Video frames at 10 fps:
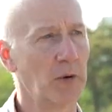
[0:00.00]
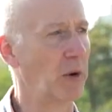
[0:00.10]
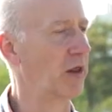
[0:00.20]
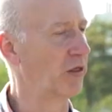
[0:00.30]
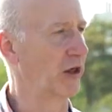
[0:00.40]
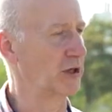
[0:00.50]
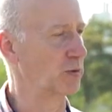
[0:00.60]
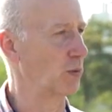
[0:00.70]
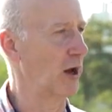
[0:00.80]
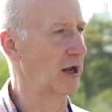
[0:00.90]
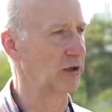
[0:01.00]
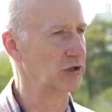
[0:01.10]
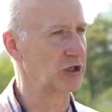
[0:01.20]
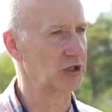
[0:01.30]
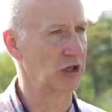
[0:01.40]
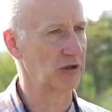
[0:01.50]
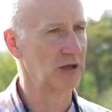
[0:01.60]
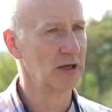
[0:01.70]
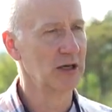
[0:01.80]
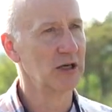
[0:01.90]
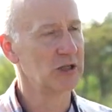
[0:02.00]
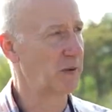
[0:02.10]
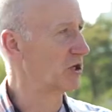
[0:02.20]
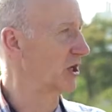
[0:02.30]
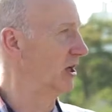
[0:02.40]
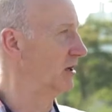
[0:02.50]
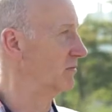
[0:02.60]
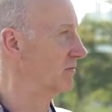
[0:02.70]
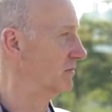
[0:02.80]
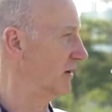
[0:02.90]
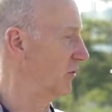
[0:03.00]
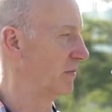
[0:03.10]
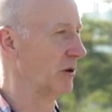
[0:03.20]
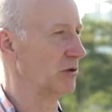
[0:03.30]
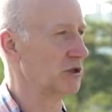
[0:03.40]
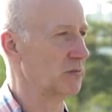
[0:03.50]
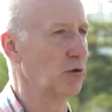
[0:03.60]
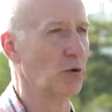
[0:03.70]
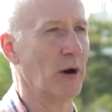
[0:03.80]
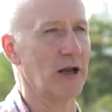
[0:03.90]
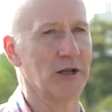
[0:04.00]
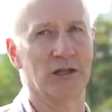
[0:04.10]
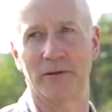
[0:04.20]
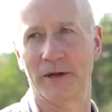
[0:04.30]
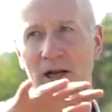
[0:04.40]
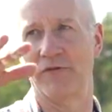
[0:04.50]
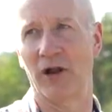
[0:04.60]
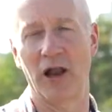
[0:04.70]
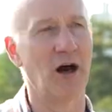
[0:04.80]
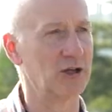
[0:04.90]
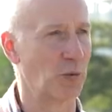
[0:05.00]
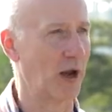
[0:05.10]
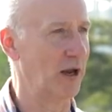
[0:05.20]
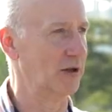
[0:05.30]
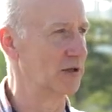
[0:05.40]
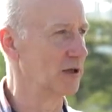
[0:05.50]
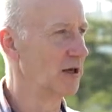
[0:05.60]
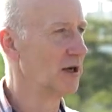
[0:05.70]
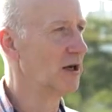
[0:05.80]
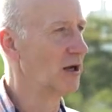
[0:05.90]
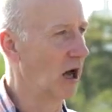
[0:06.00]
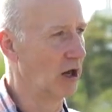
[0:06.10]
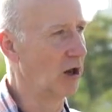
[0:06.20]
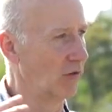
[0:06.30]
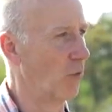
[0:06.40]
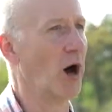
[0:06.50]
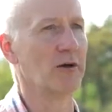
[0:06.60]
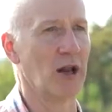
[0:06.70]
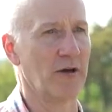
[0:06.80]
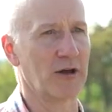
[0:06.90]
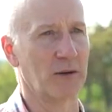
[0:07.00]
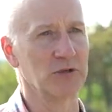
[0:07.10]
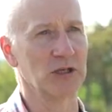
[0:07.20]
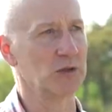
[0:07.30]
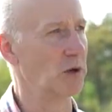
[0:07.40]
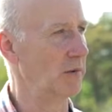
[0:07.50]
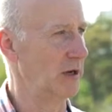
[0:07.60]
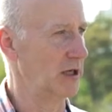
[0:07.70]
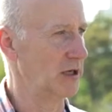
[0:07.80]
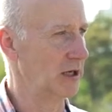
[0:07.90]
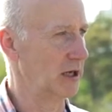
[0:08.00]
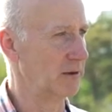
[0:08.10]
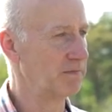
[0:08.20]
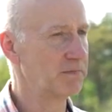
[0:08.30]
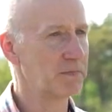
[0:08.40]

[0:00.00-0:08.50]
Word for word: But one of the things with wetlands is that, especially if you build a small wetland in the middle of a large wetland, a lot of wildlife comes into it immediately.